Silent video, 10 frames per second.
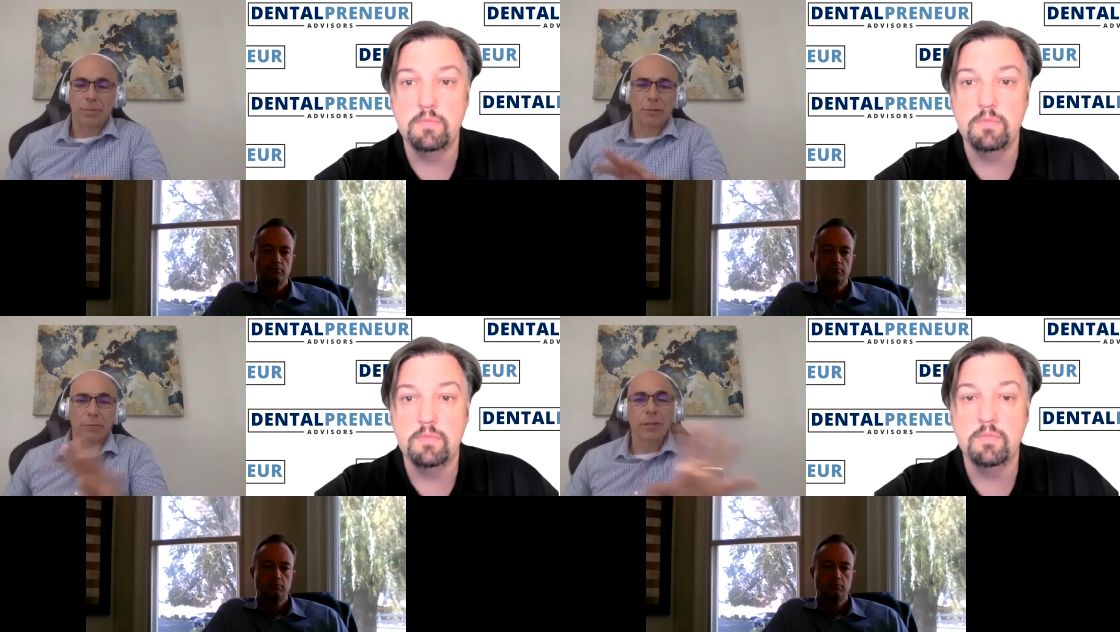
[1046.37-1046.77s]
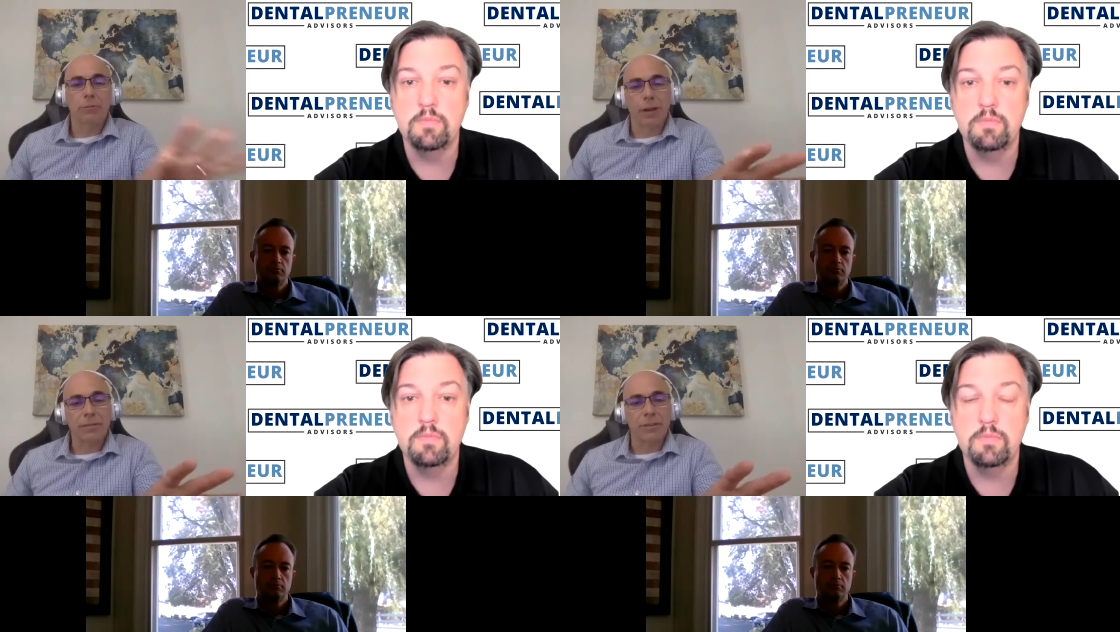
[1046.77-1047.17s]
Speaker 1: but a real
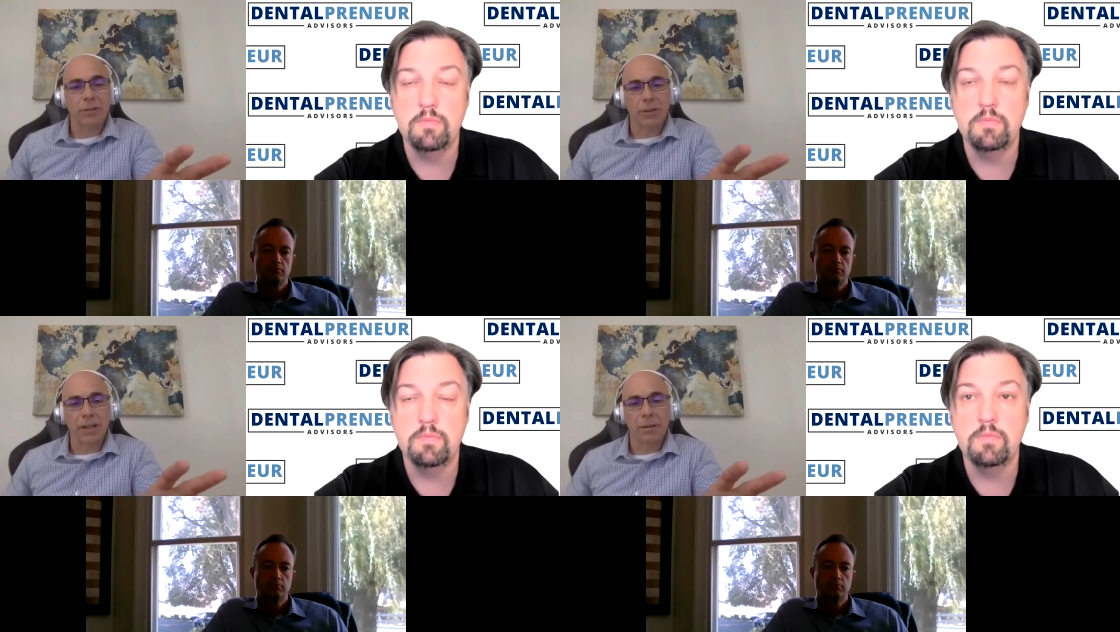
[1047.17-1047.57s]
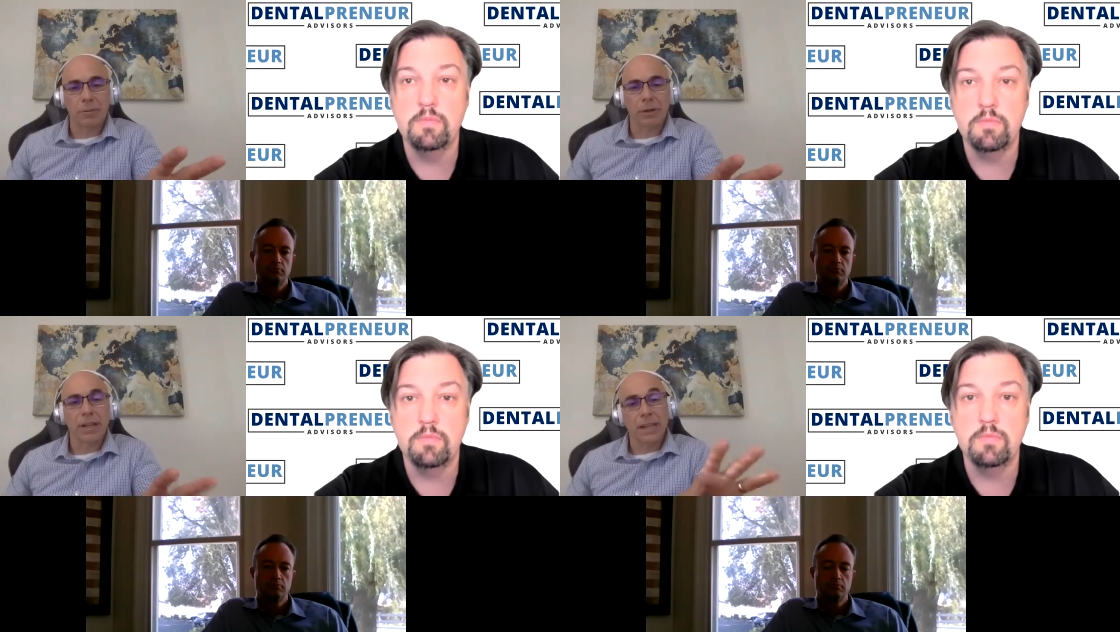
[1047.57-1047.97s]
rough and dirty
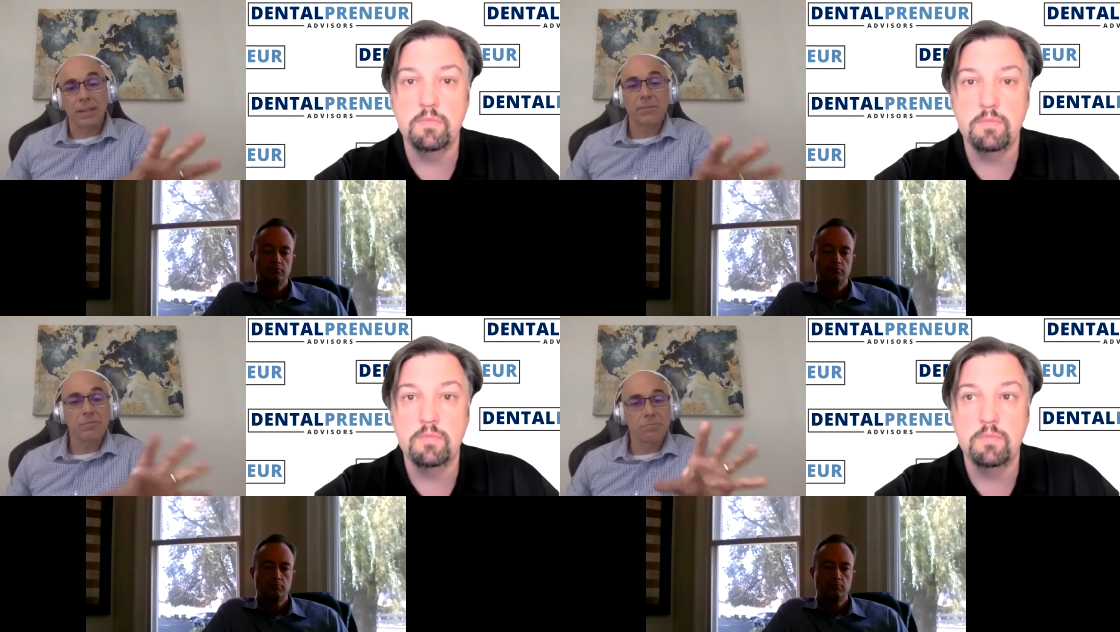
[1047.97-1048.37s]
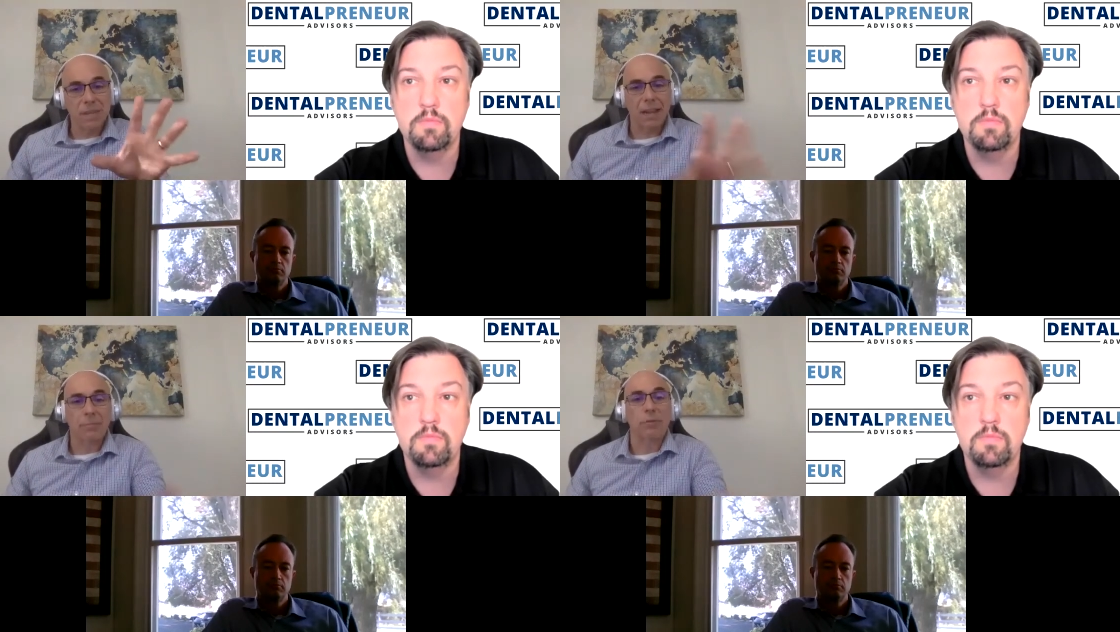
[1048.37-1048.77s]
number is
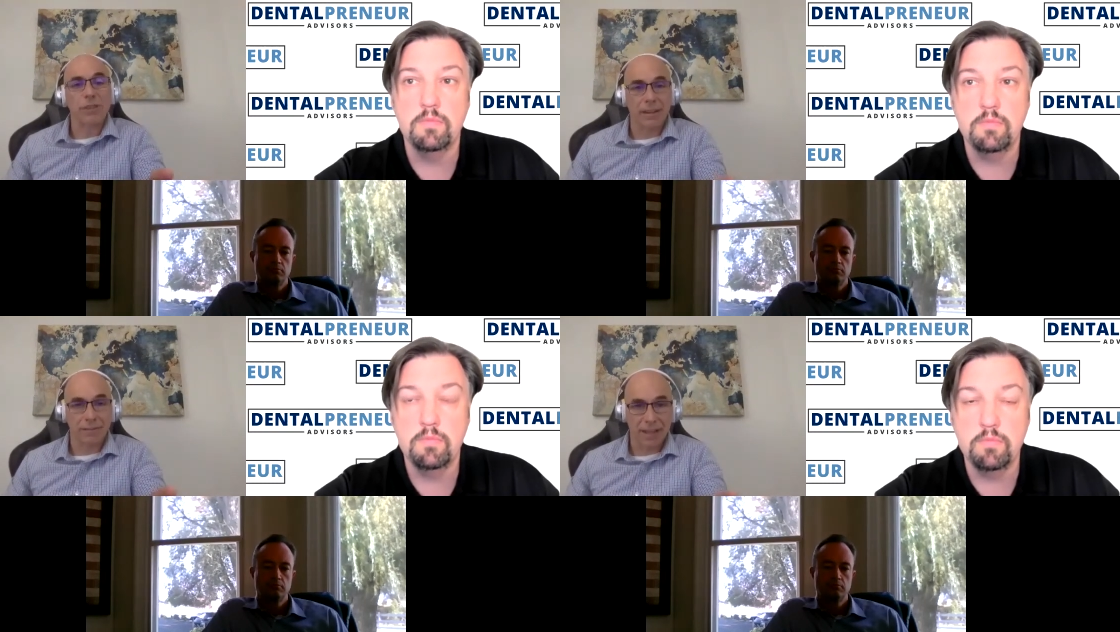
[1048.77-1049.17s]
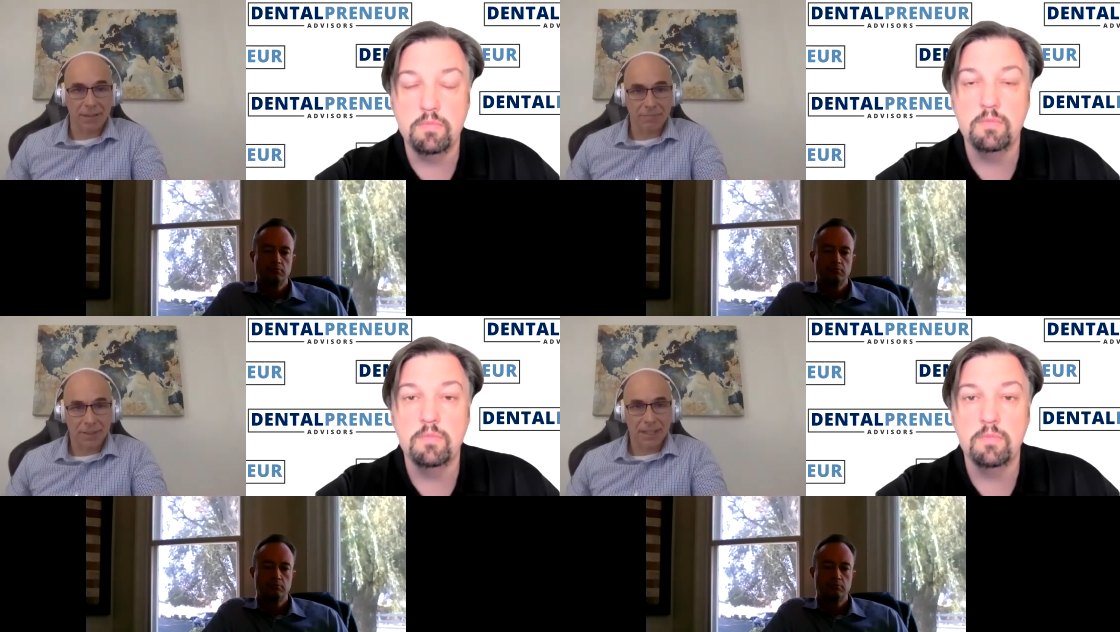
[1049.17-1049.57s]
ten percent of
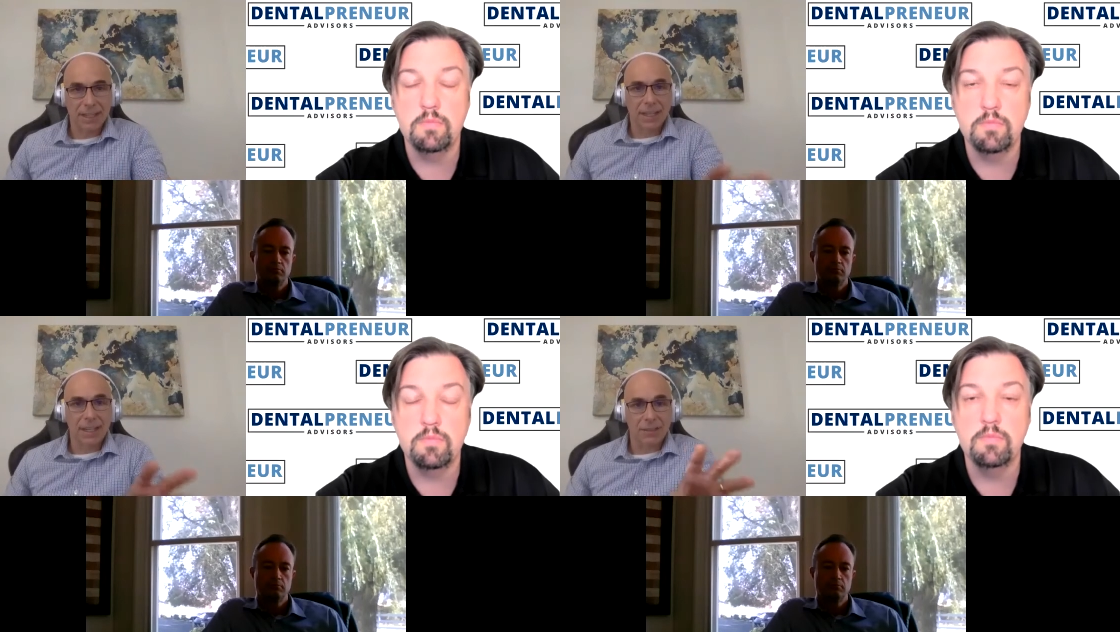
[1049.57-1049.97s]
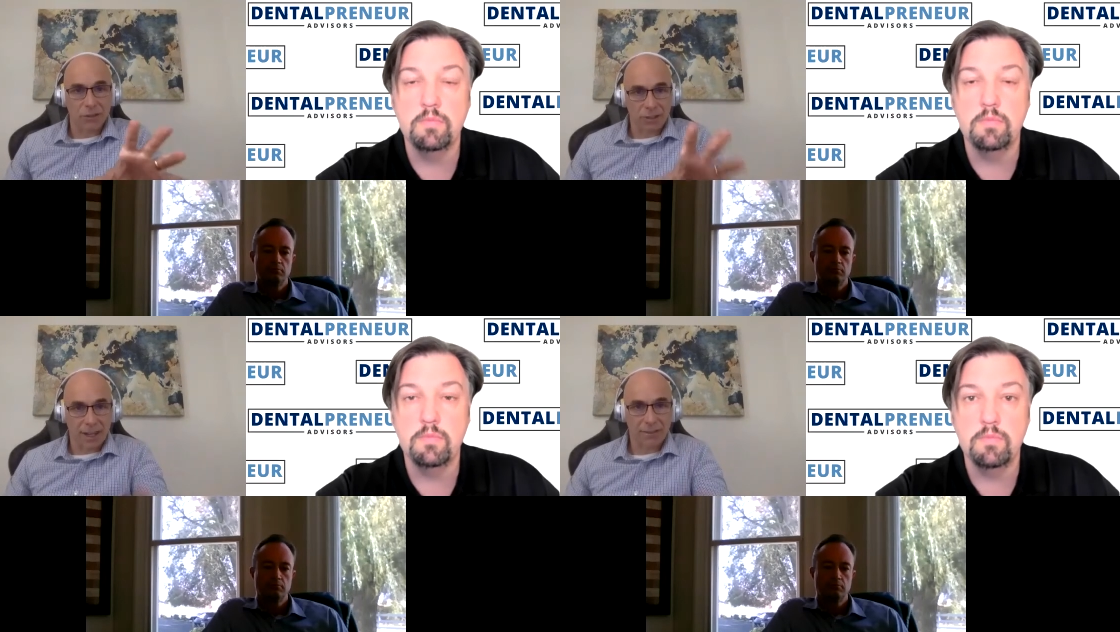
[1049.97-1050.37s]
that is
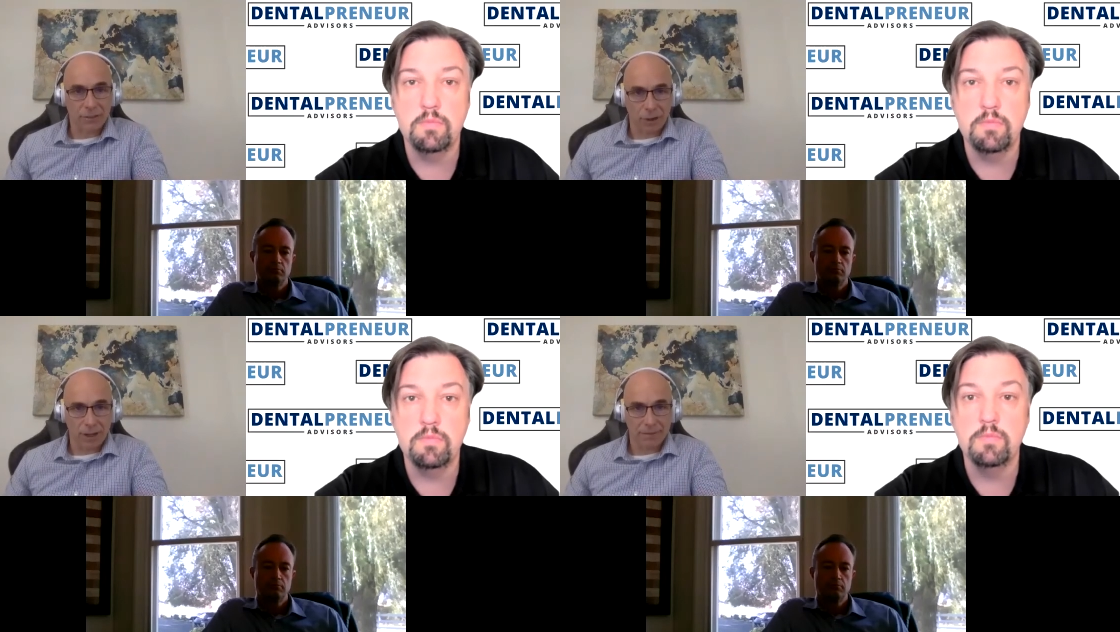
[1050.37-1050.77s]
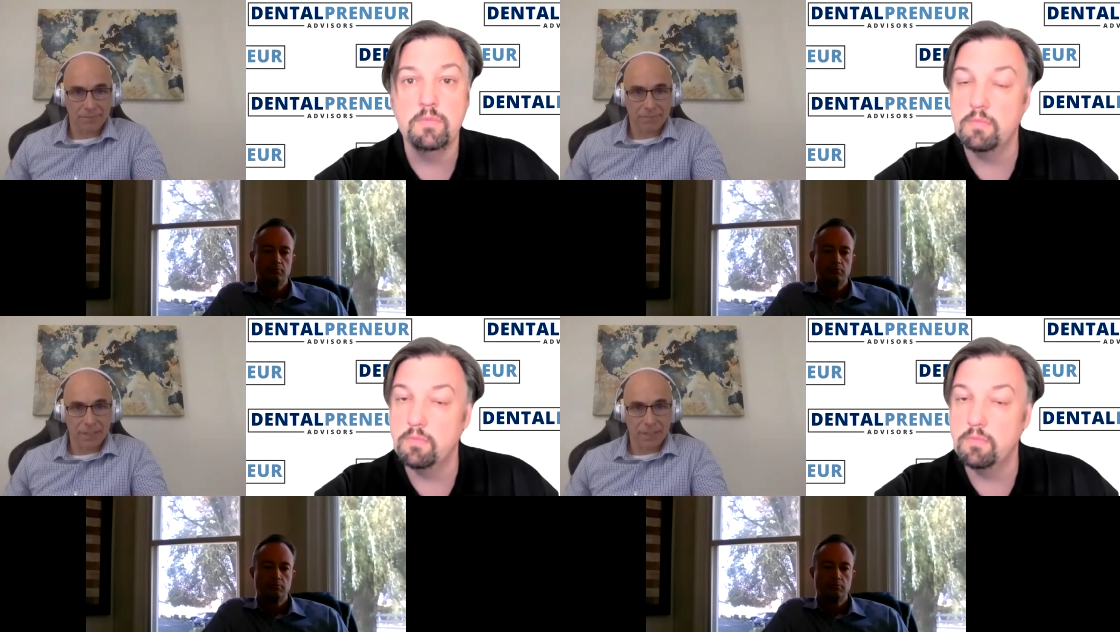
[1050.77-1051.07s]
your tax credit.